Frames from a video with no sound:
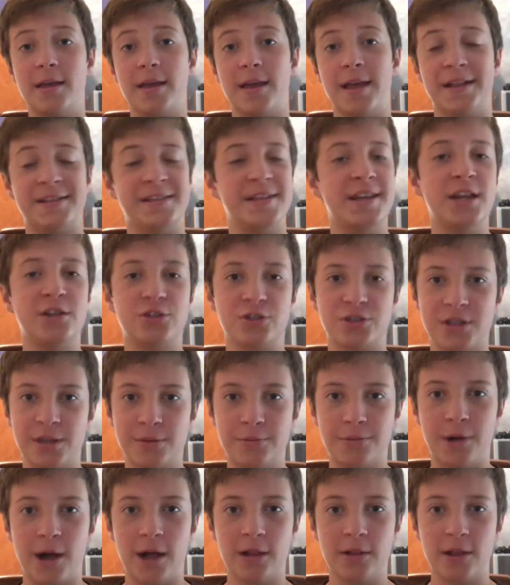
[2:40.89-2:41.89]
It's an interesting
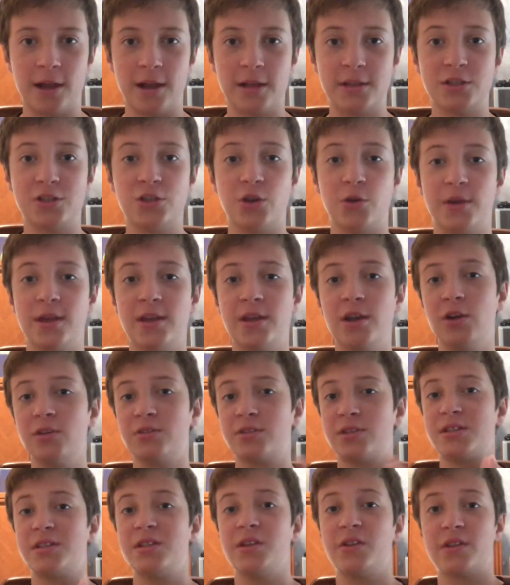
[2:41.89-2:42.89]
plot line, so he goes
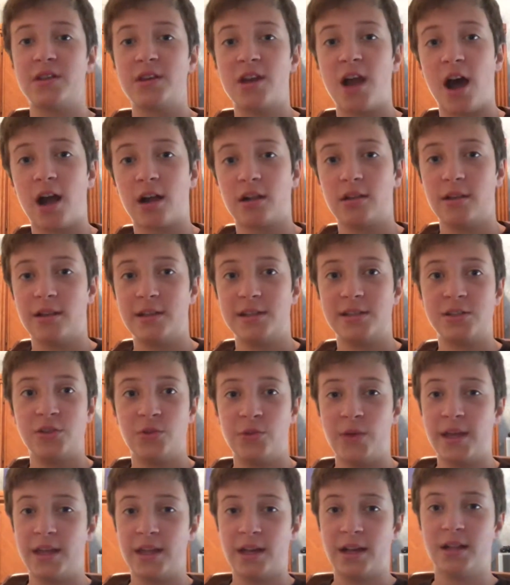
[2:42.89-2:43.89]
to steal the knock list so
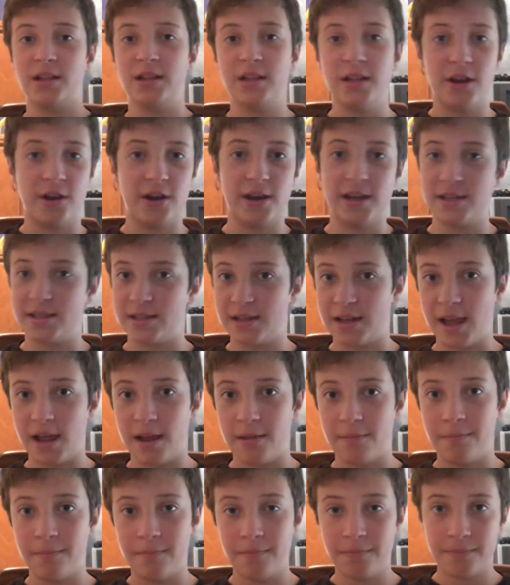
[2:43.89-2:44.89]
he can clear his
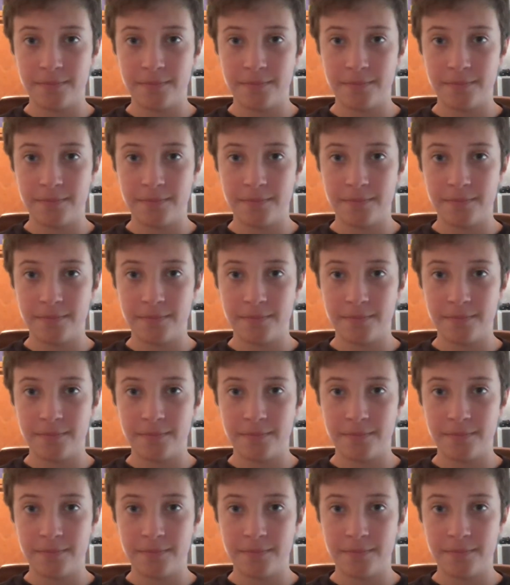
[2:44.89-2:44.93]
name.